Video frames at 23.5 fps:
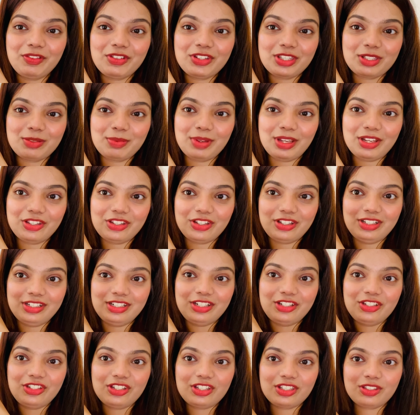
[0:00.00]
which is magical.
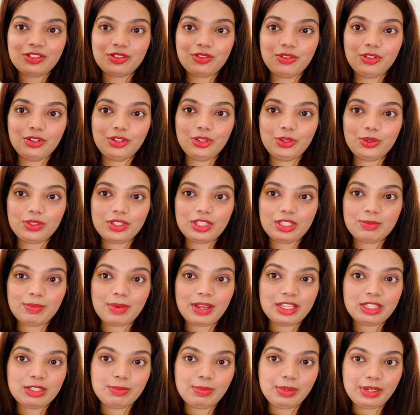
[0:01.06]
It just reduces
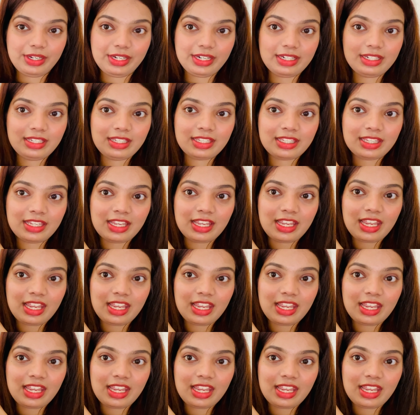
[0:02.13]
my split ends.